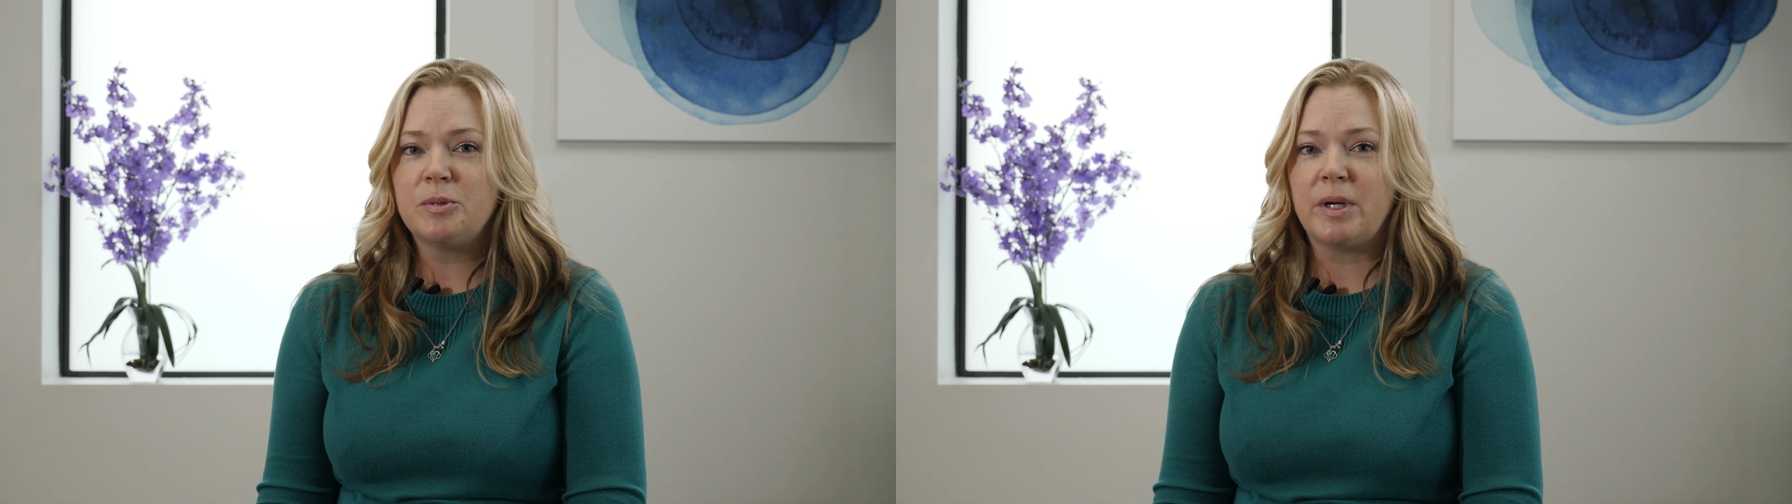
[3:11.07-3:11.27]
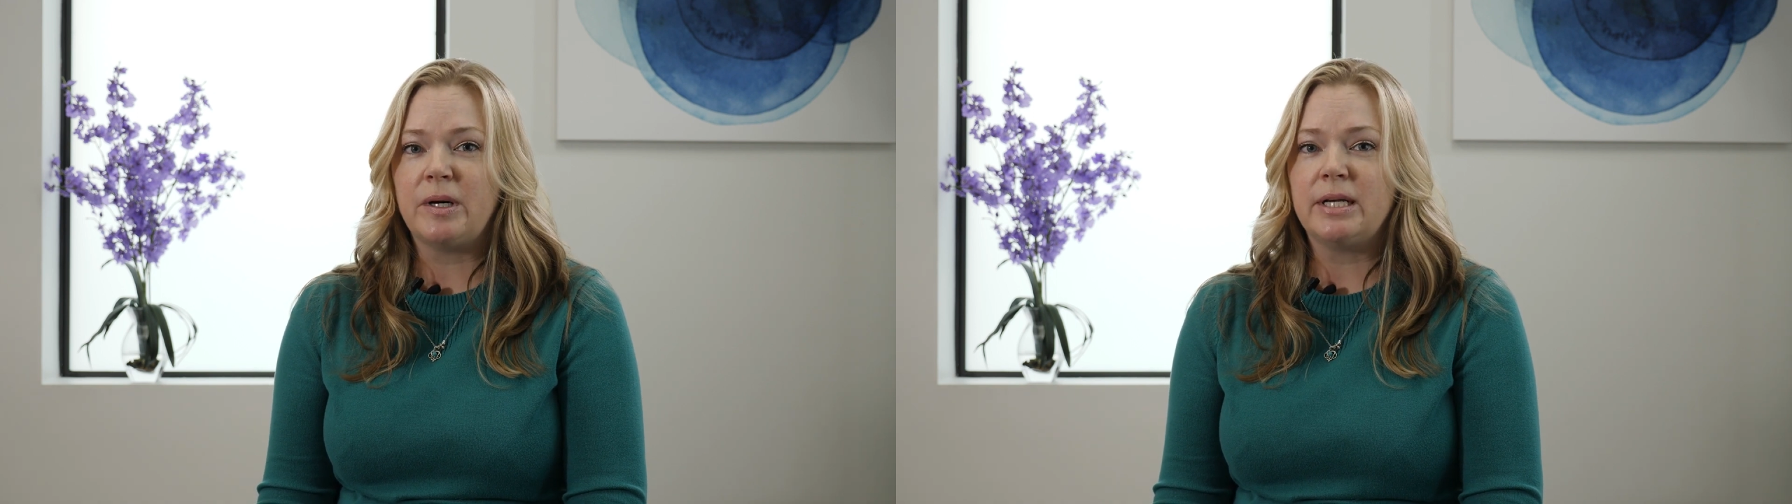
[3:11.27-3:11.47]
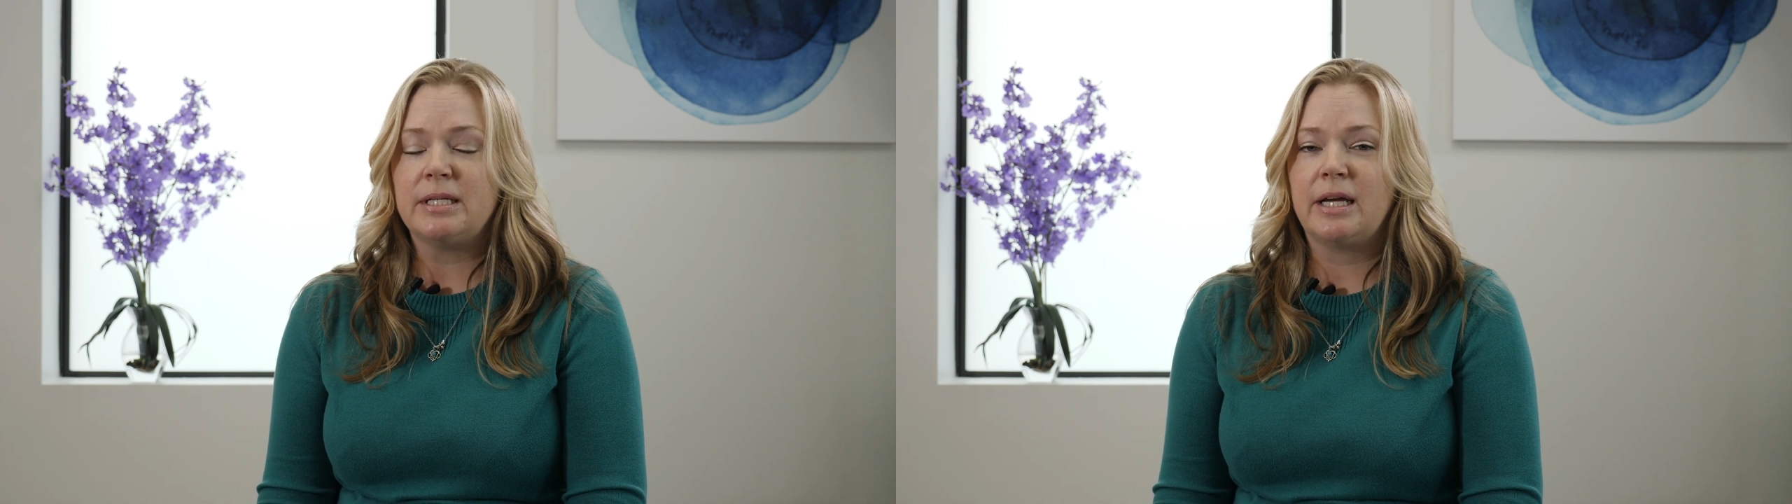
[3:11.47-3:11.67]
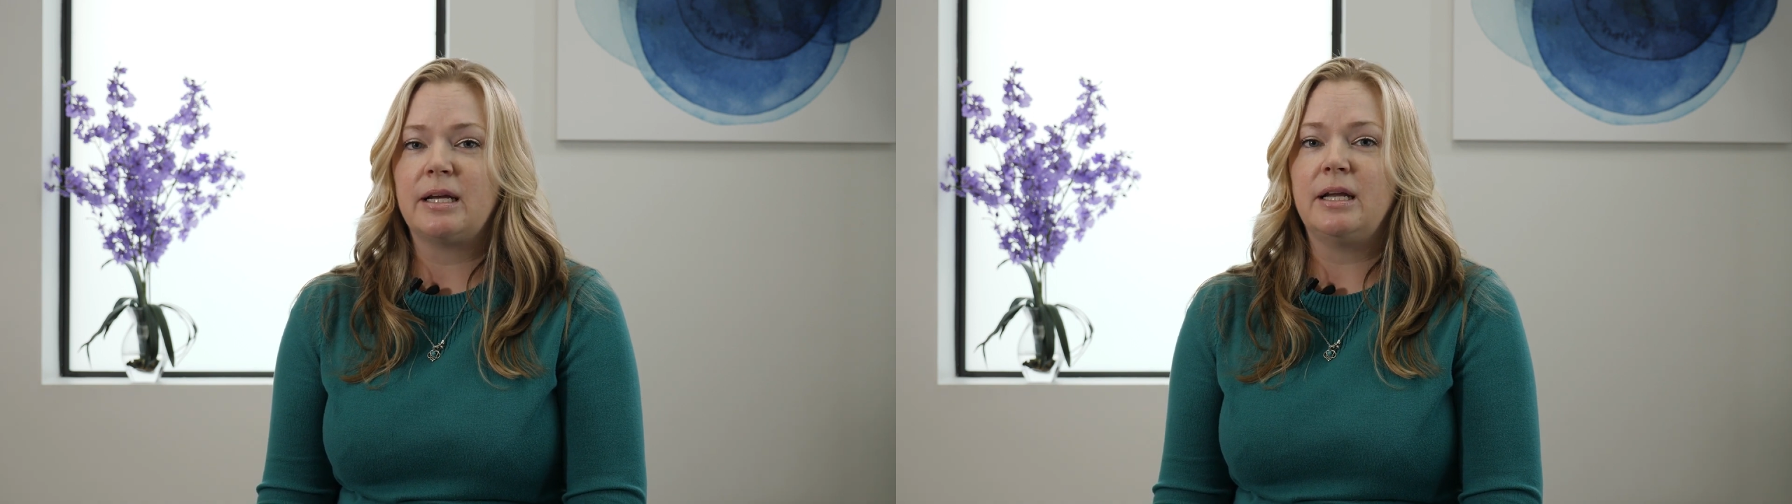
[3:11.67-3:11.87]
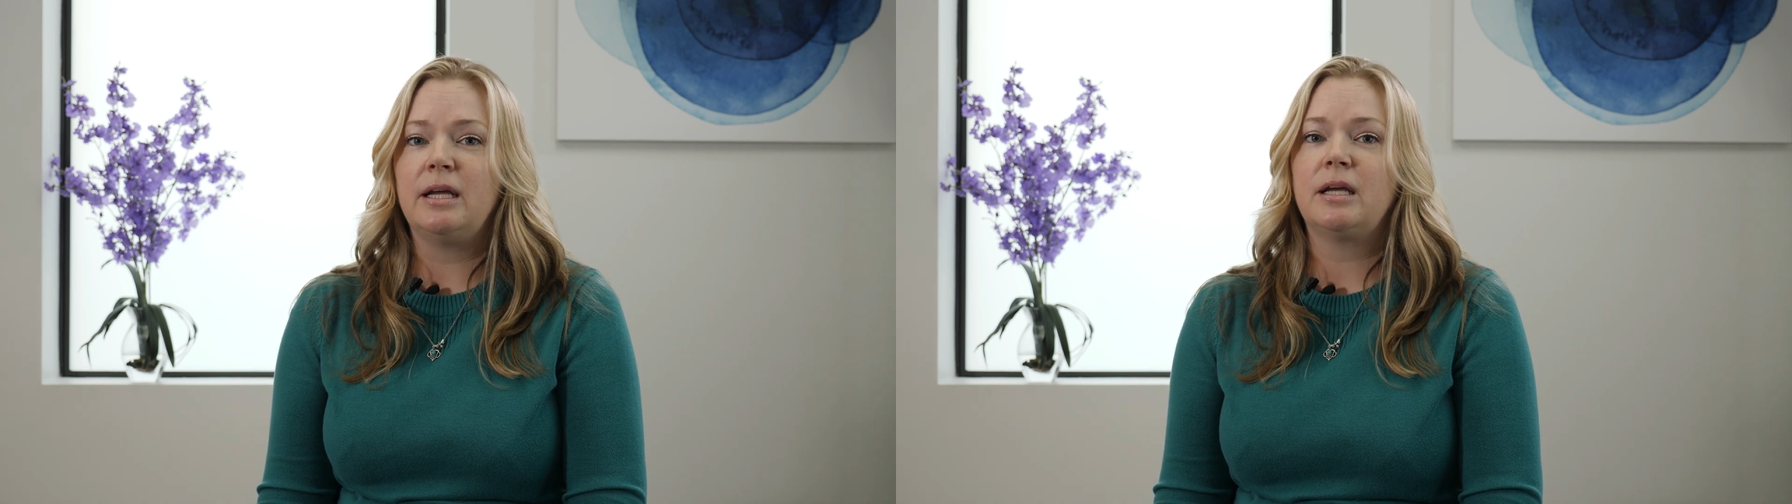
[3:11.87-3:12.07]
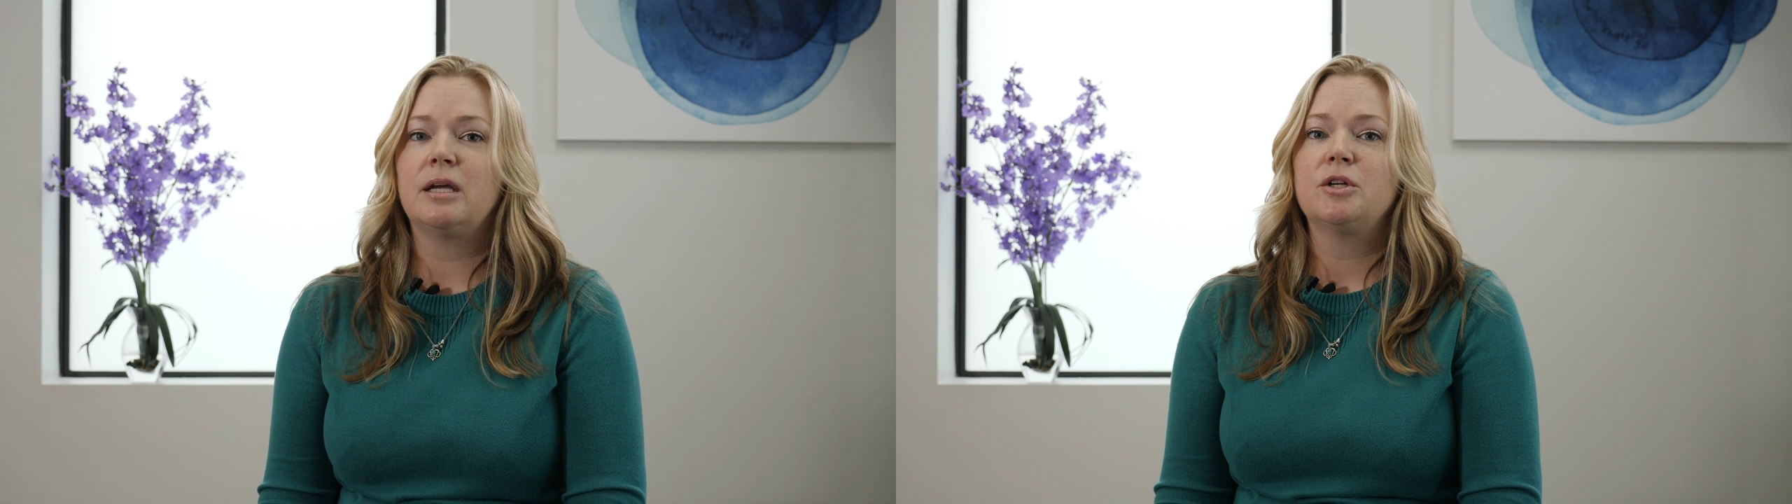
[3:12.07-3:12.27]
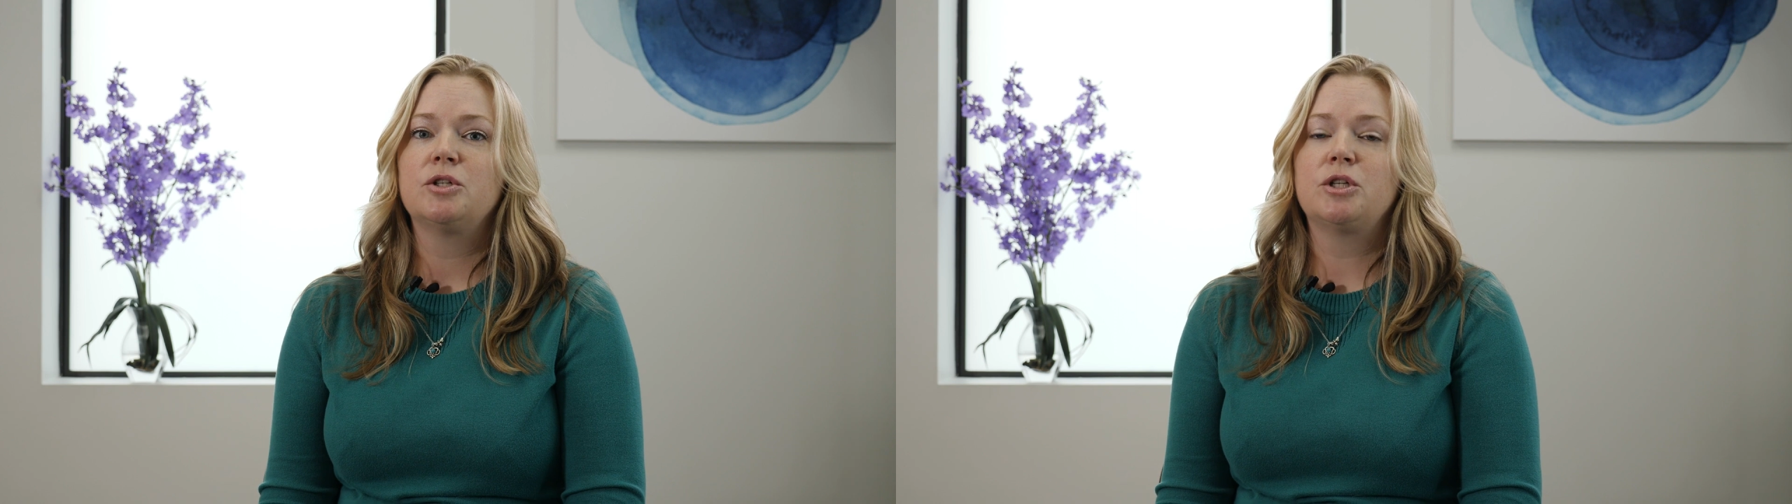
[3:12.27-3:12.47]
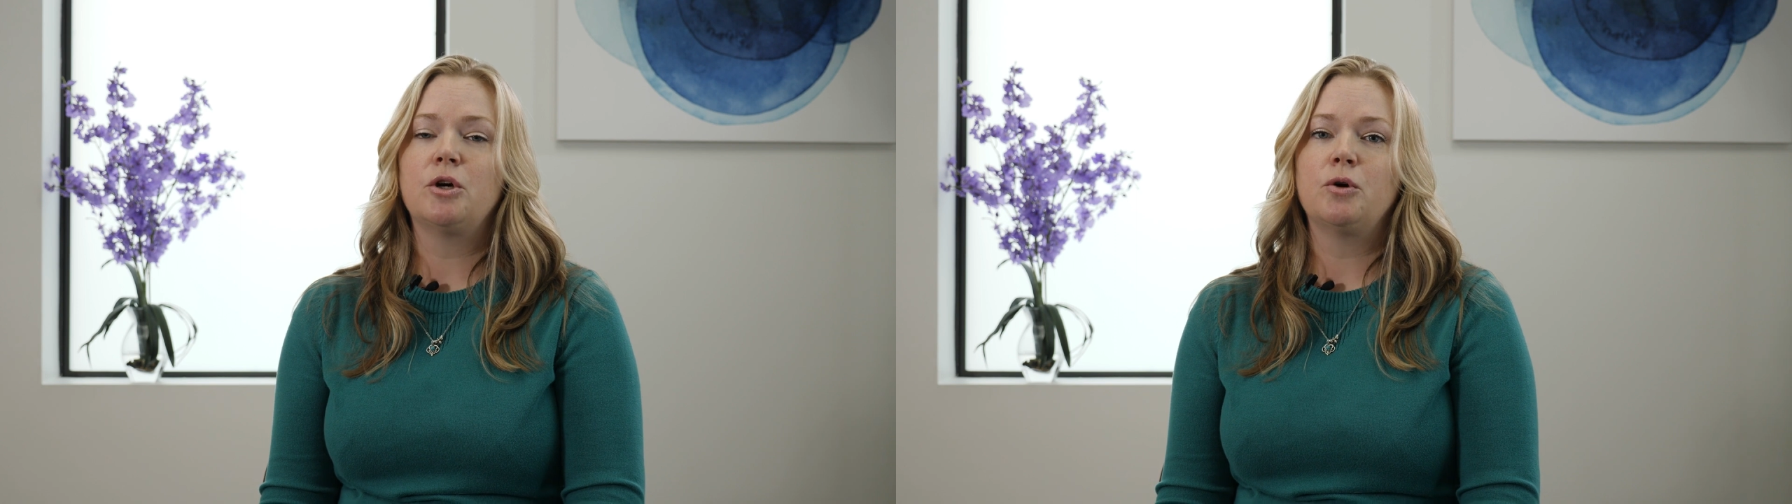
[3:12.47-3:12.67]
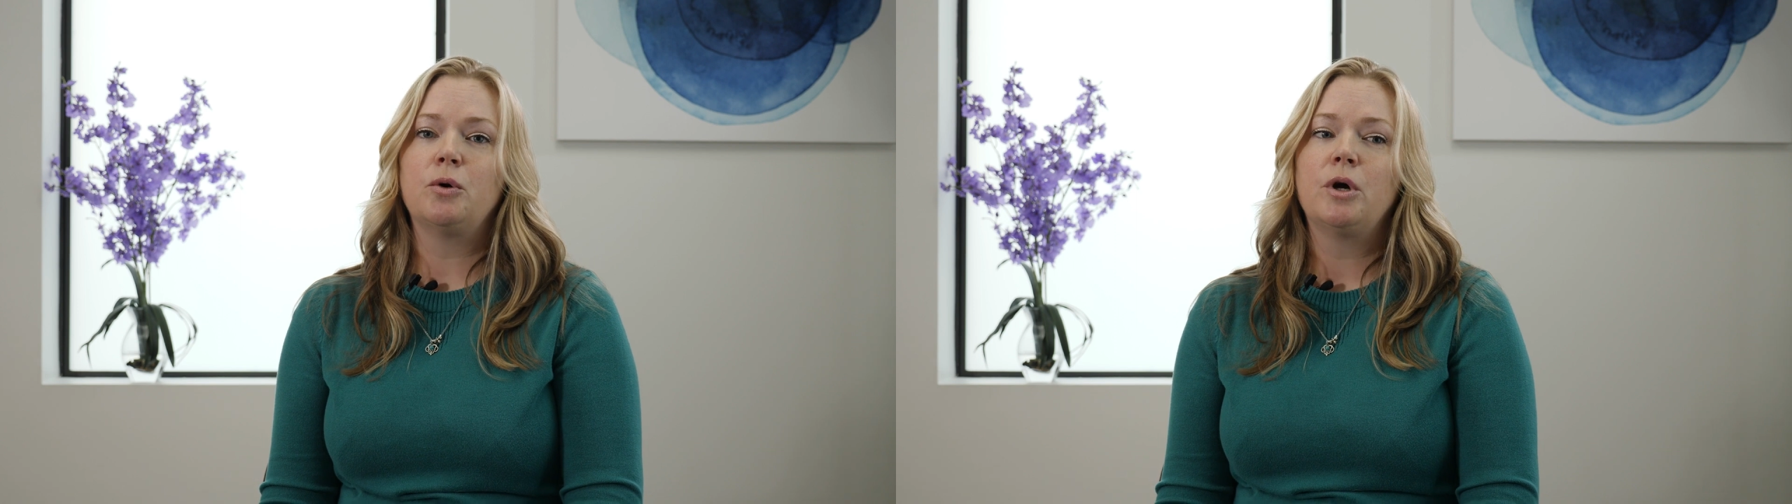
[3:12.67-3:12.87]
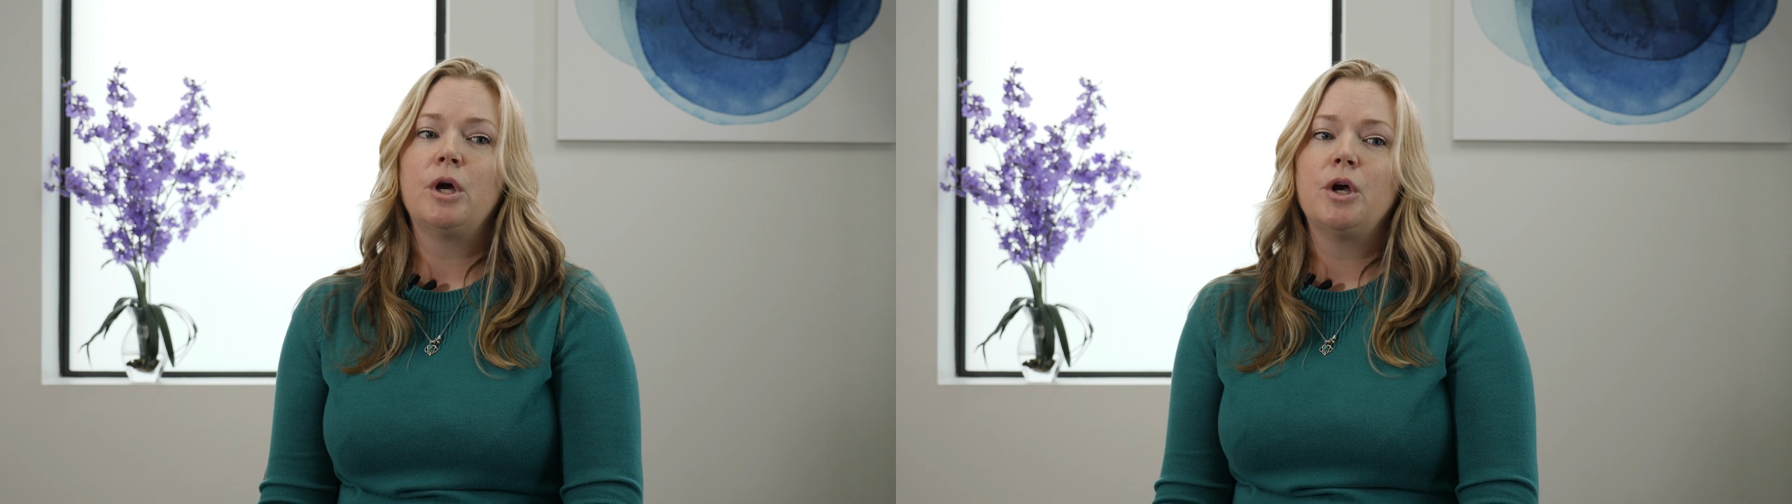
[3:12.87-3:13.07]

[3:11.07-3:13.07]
sparing technique. So